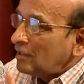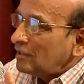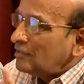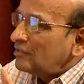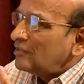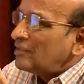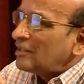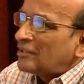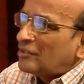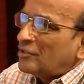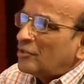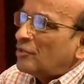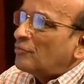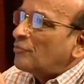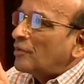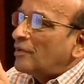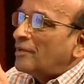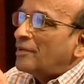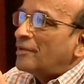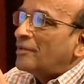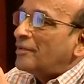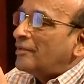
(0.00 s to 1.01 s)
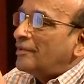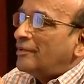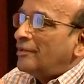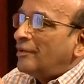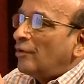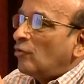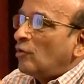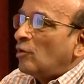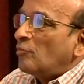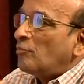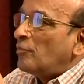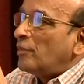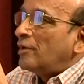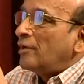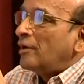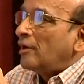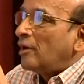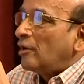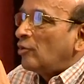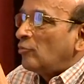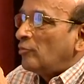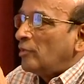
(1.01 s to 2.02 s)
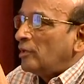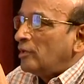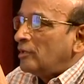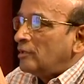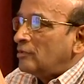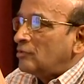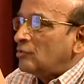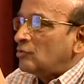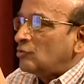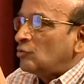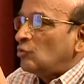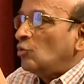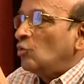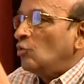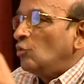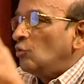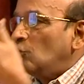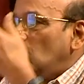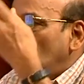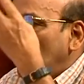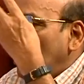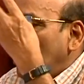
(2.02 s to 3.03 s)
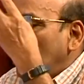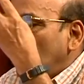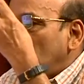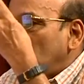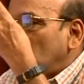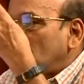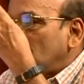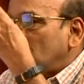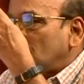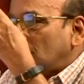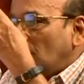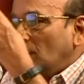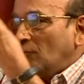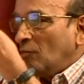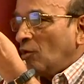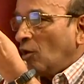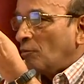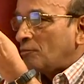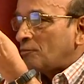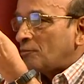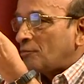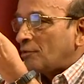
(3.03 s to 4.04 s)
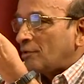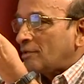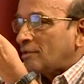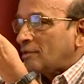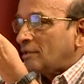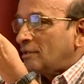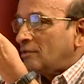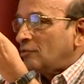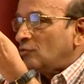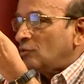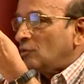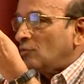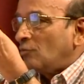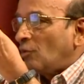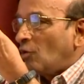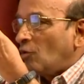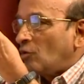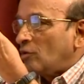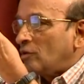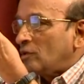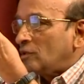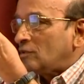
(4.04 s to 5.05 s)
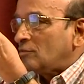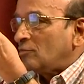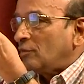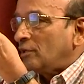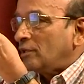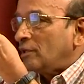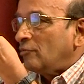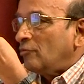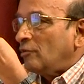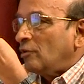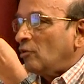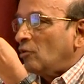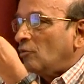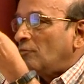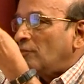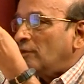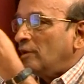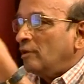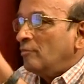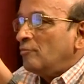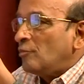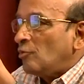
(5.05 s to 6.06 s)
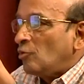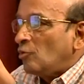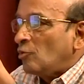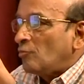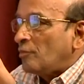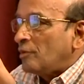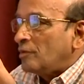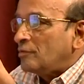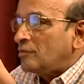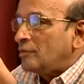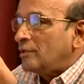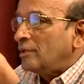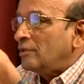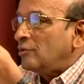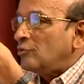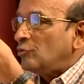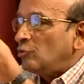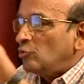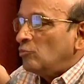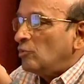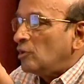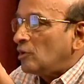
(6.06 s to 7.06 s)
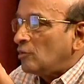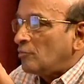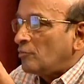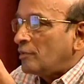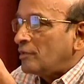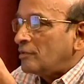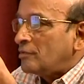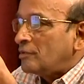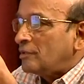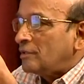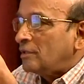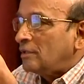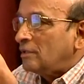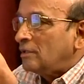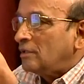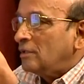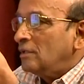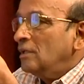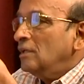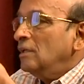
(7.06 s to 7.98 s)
These are the different developmental anomalies. So some obstruction to the bronchus by the way of lymph node pressing, tumor pressing,